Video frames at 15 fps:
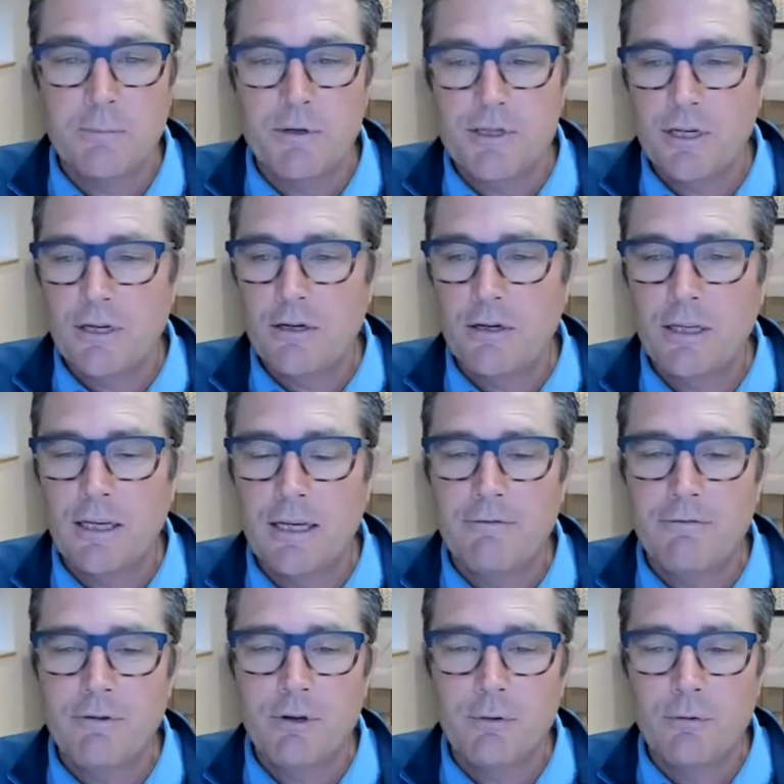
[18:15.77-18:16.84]
particularly
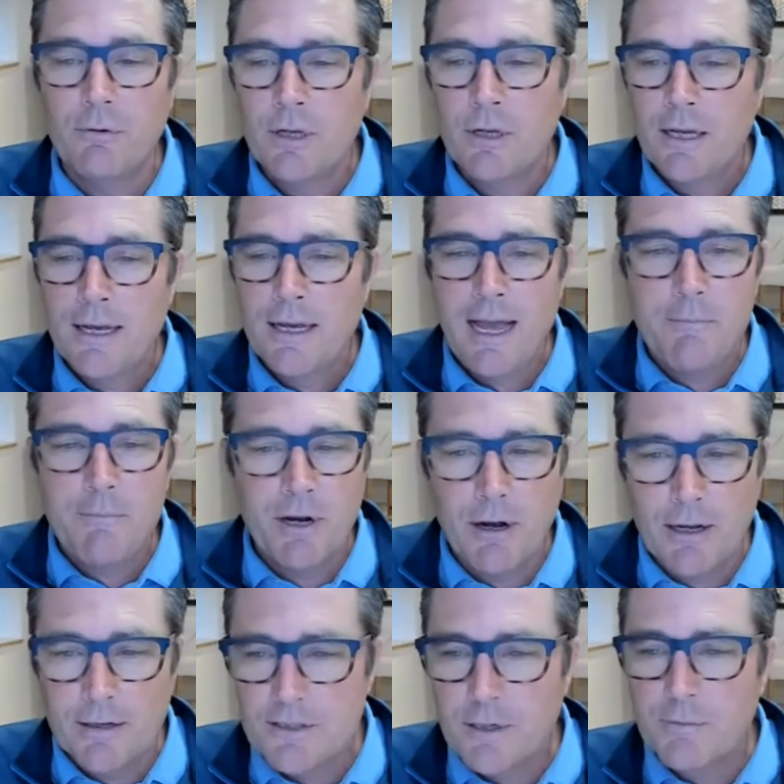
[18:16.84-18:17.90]
if you have been
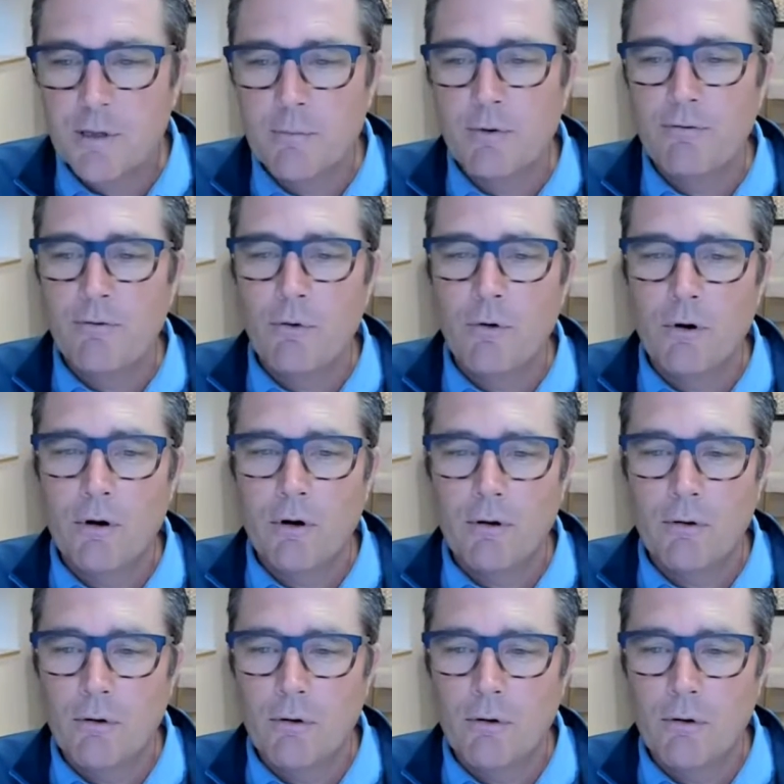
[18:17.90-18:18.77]
on something before.